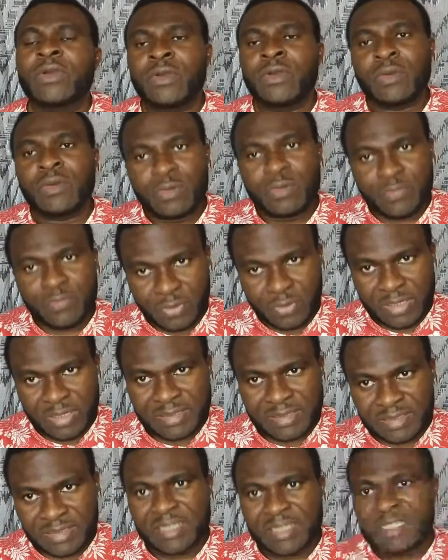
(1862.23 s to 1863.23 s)
for that
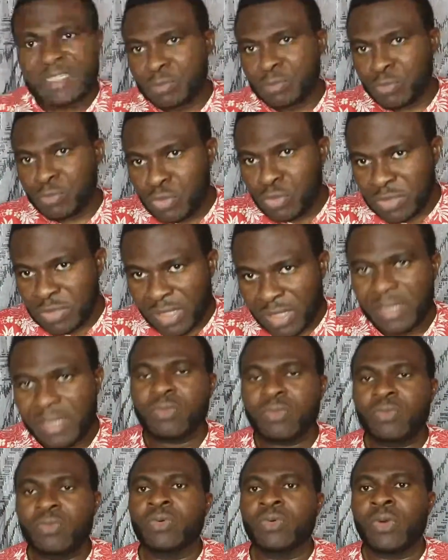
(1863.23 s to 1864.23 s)
case, multa
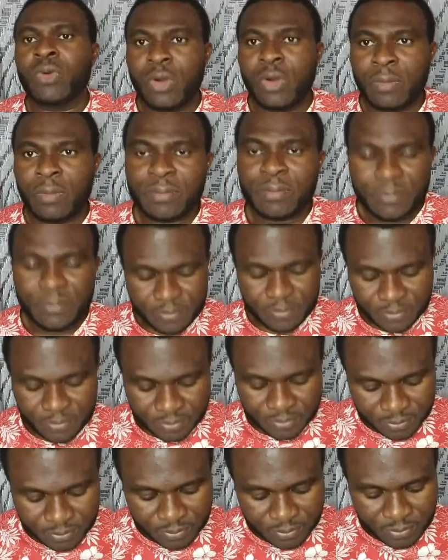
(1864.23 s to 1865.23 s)
will come.
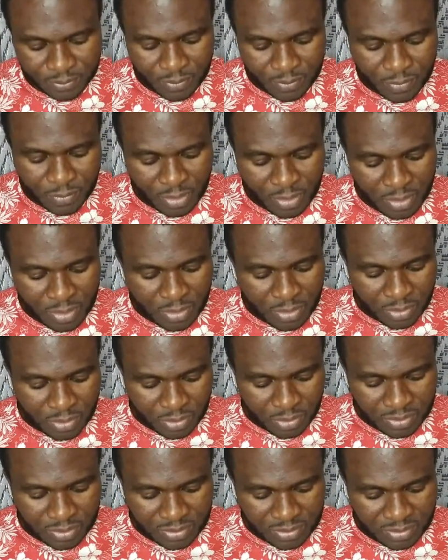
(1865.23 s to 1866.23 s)
You
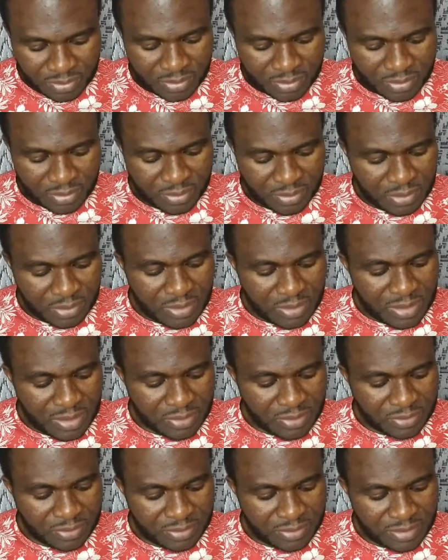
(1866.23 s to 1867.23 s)
understand? So now,
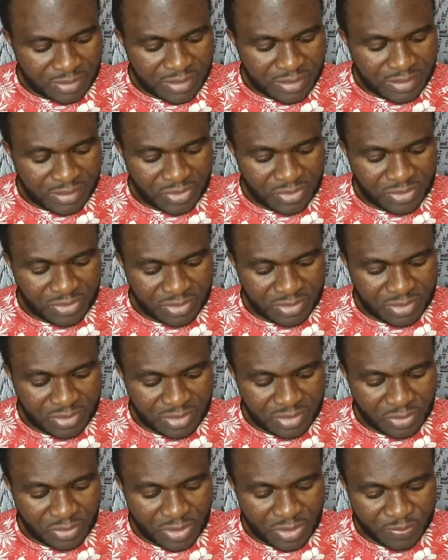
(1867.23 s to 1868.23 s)
se il sinistro
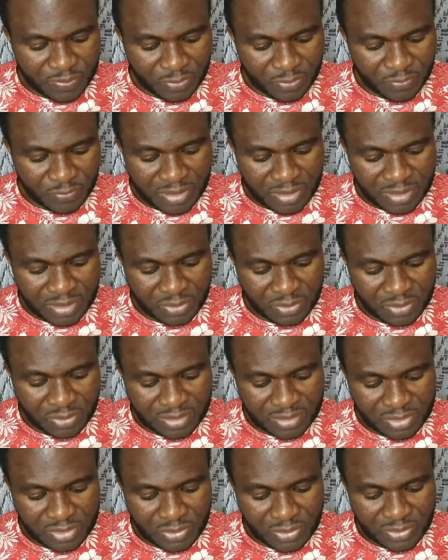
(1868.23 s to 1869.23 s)
ha provocato
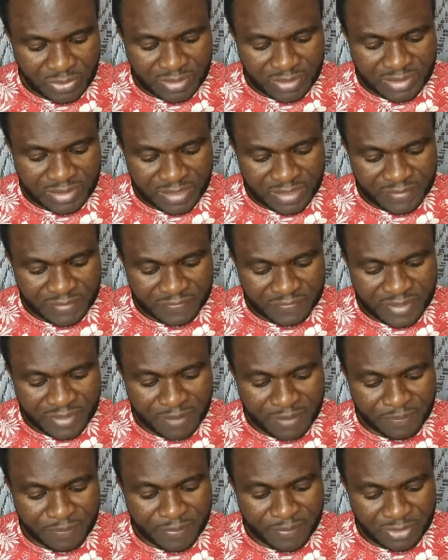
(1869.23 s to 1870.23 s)
lesioni gravi a
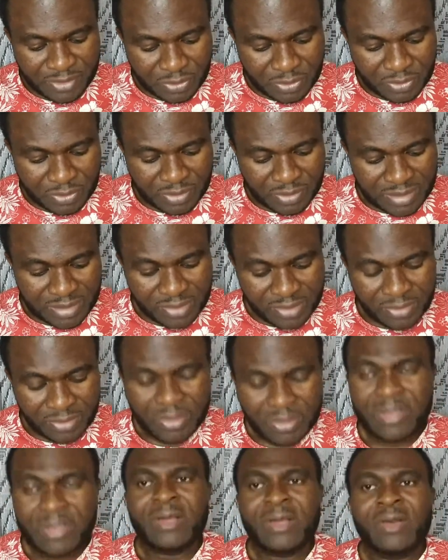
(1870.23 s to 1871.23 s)
persone. Now,
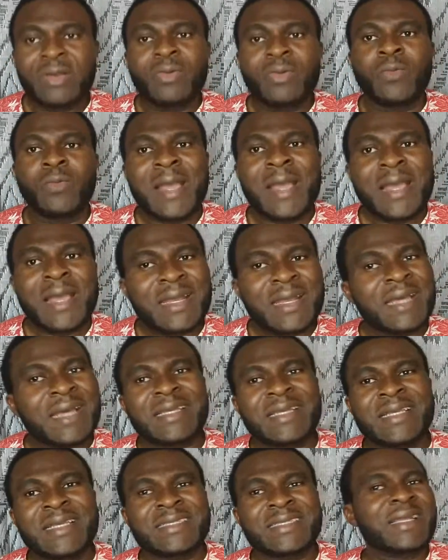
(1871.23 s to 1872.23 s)
when there's
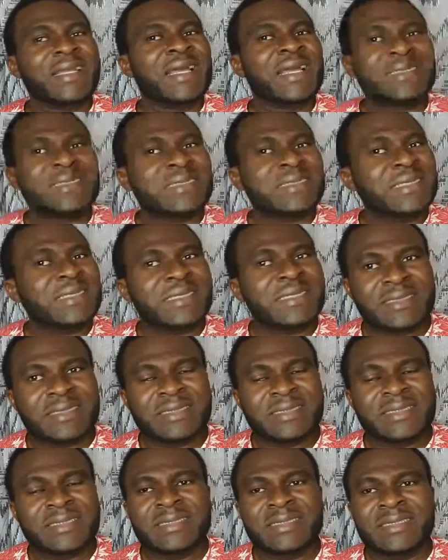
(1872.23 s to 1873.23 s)
an accident
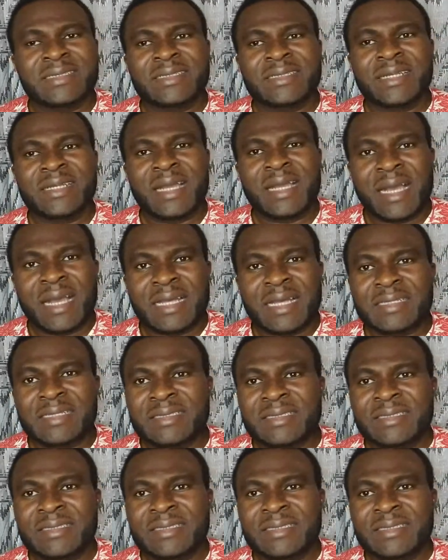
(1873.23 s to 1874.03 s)
and